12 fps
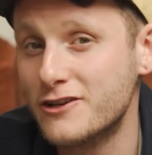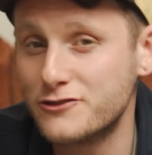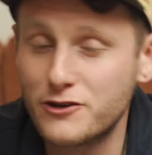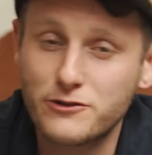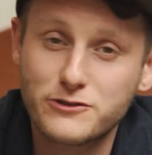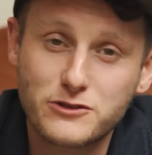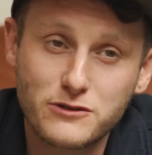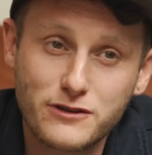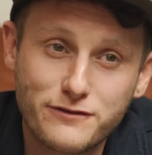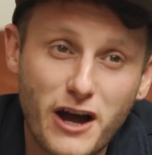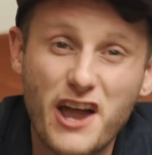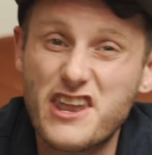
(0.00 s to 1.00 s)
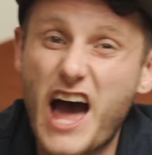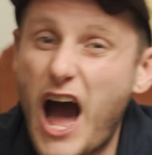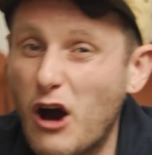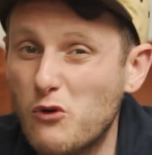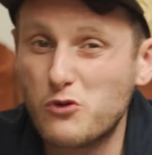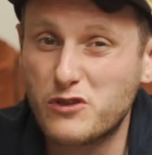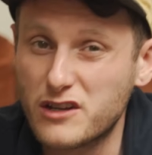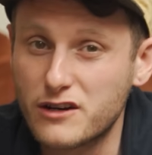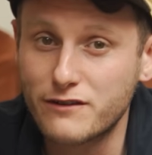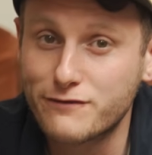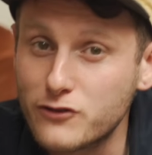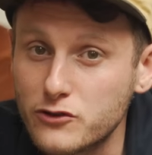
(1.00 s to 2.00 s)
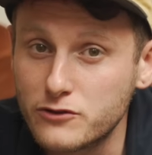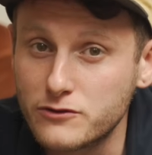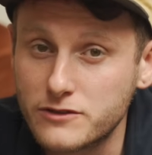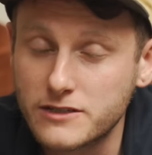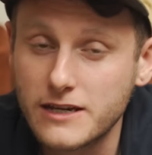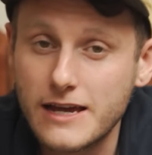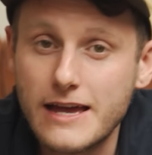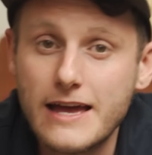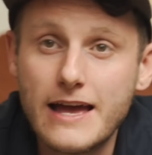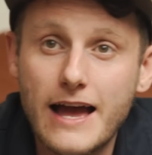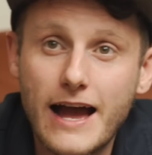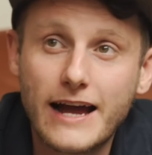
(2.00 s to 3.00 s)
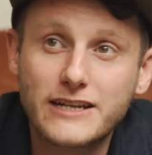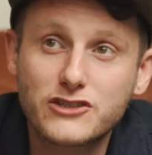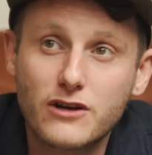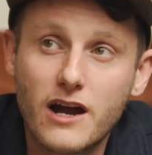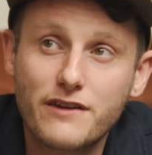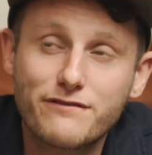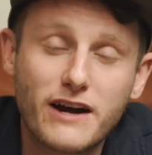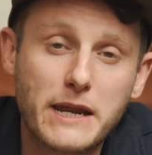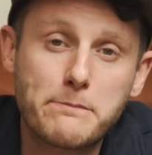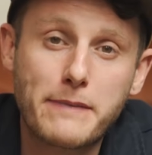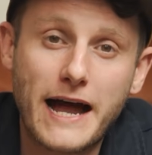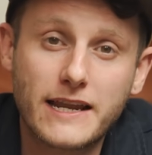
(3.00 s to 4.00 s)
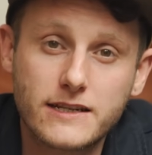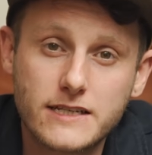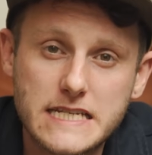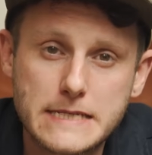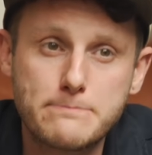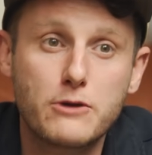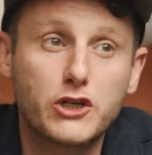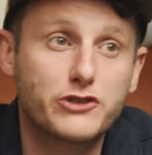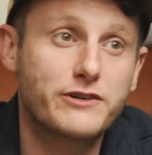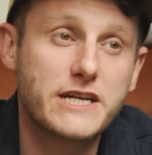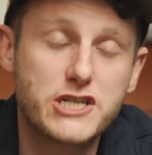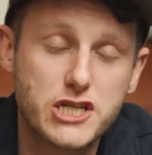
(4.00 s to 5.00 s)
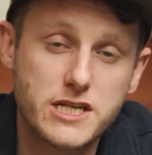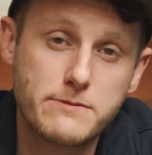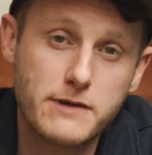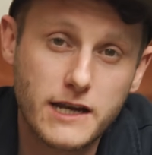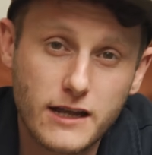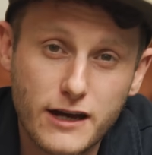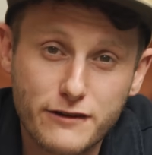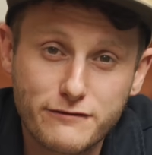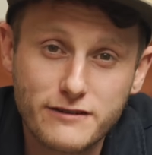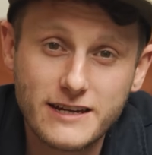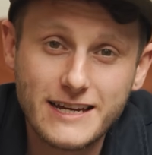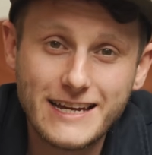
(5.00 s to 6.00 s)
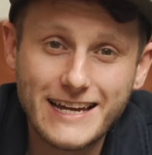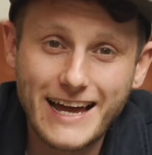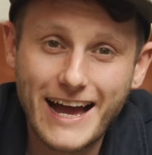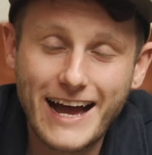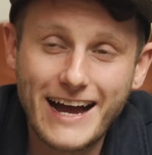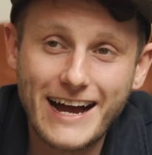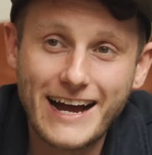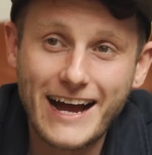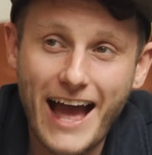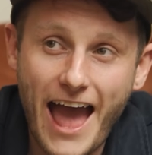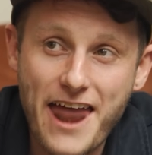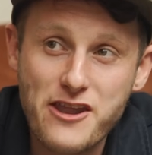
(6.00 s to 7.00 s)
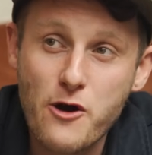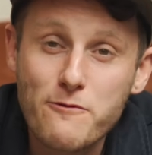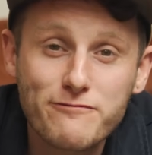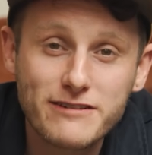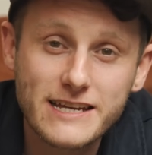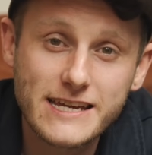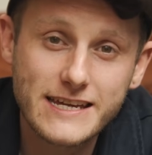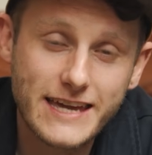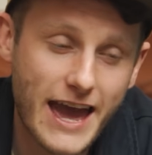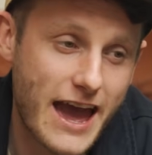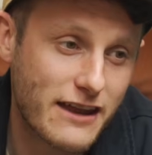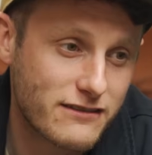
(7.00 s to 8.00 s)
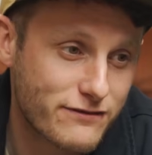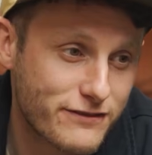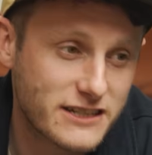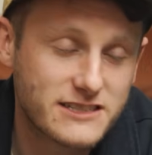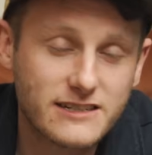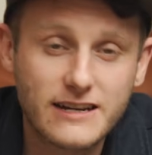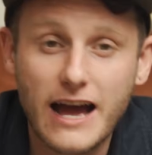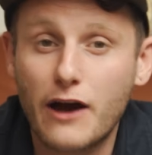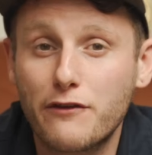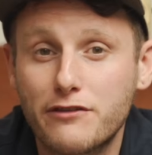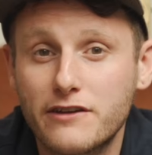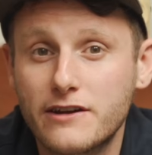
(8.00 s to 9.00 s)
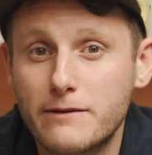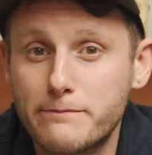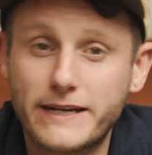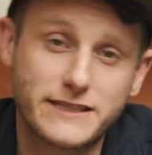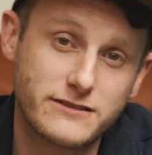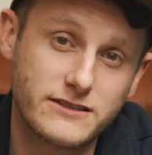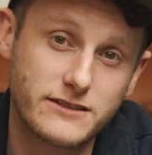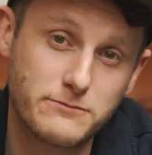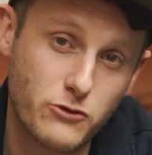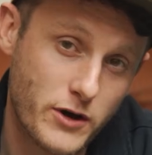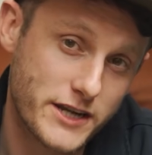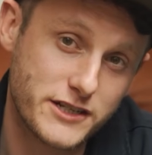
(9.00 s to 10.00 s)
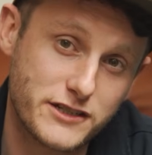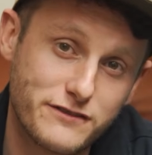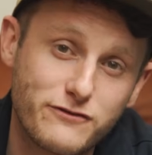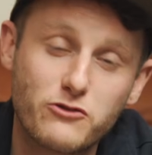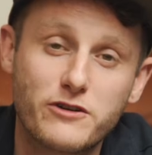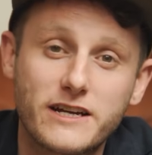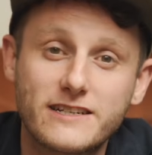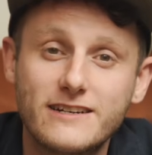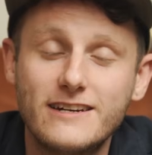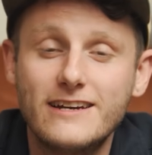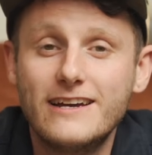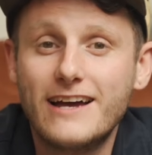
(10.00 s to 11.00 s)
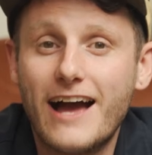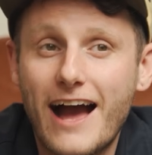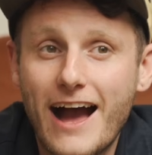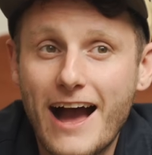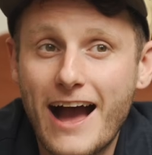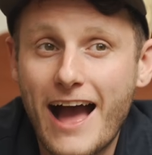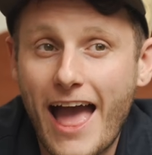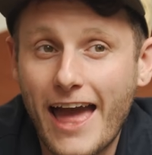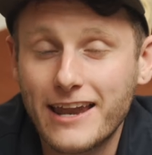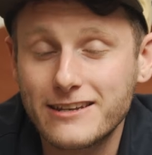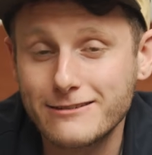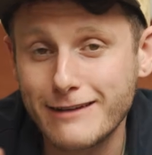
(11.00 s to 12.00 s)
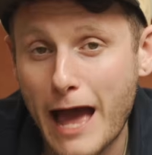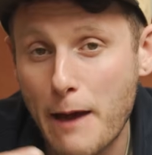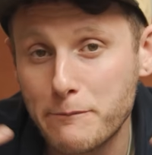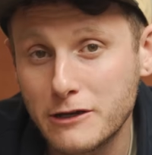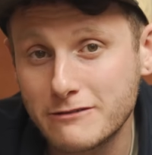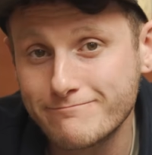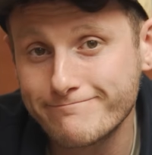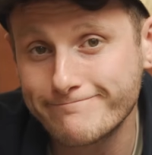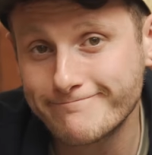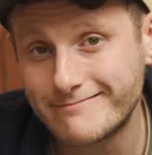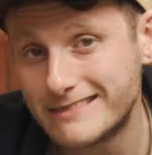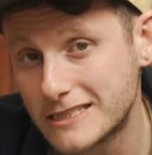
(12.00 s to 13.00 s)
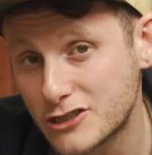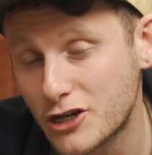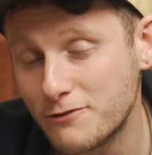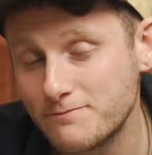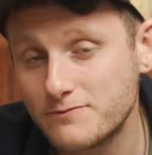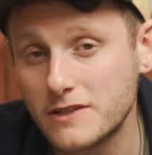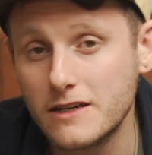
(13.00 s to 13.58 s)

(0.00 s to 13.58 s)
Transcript: those sort of unhealthier foods, and try and find a balance, some moderation in my life, and hopefully get fitter, healthier and better and more energy for it, and happier. So